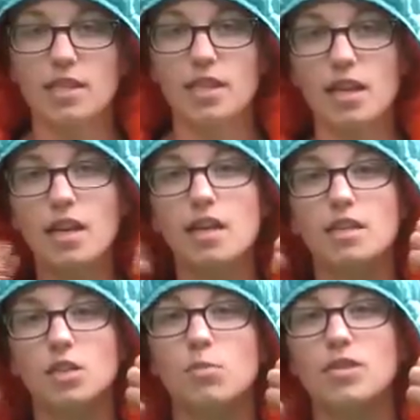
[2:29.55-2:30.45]
see,
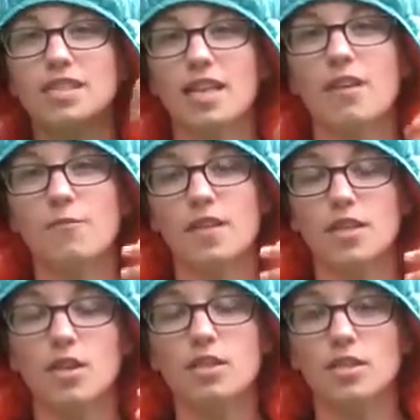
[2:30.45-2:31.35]
it's a pretty tight
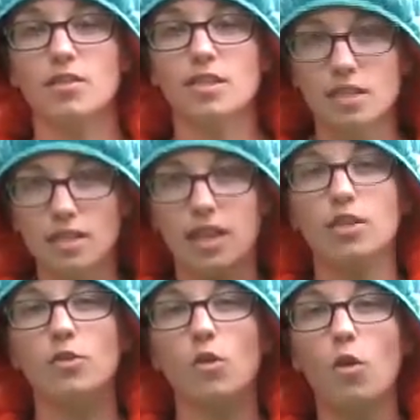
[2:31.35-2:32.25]
fitting hood, so this does not
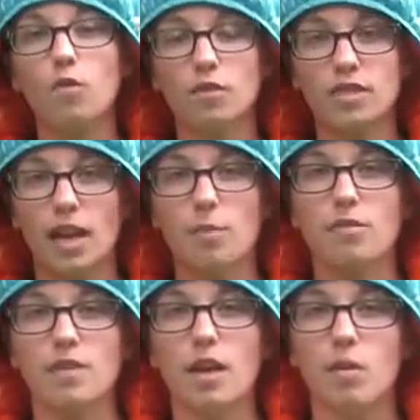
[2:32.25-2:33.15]
go over top
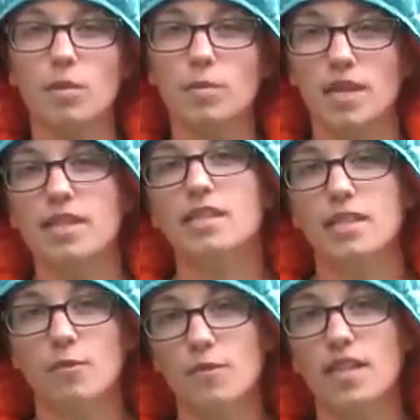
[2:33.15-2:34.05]
of a helmet, but I can
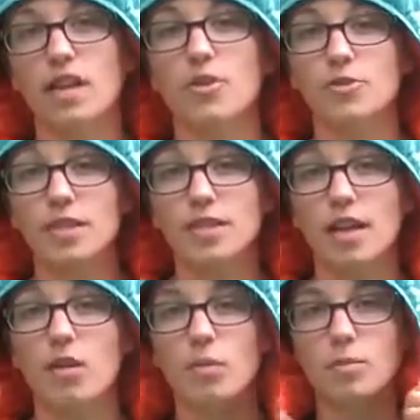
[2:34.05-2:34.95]
see it fitting underneath the
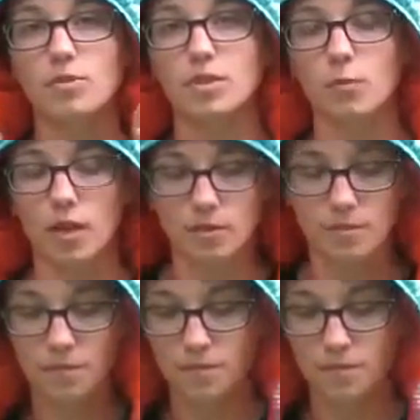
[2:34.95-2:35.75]
helmet pretty well.